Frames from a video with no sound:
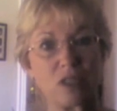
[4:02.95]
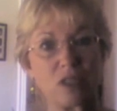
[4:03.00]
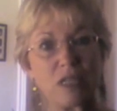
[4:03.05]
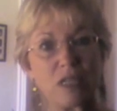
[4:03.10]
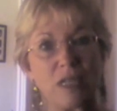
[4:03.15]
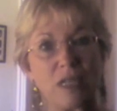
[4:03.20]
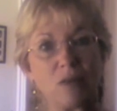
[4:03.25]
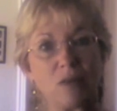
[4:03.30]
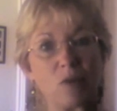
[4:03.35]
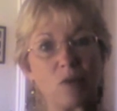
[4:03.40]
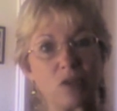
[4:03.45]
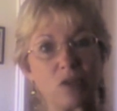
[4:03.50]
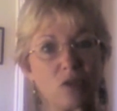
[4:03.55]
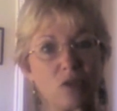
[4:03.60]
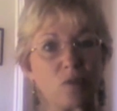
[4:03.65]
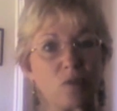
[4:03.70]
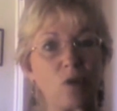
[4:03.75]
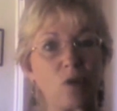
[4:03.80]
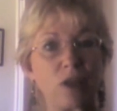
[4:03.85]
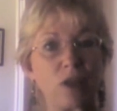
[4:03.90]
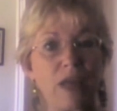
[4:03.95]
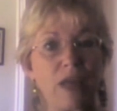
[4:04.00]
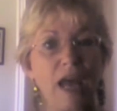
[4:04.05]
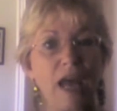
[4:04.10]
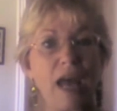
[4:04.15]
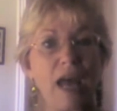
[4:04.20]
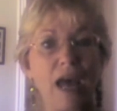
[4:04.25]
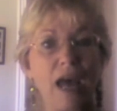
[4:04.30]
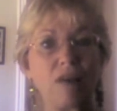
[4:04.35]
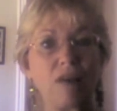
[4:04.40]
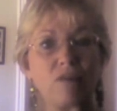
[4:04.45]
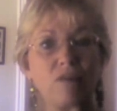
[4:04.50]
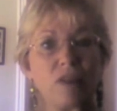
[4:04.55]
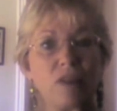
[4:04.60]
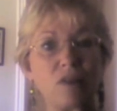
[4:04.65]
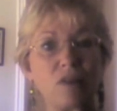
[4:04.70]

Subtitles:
to see what sort of work they have.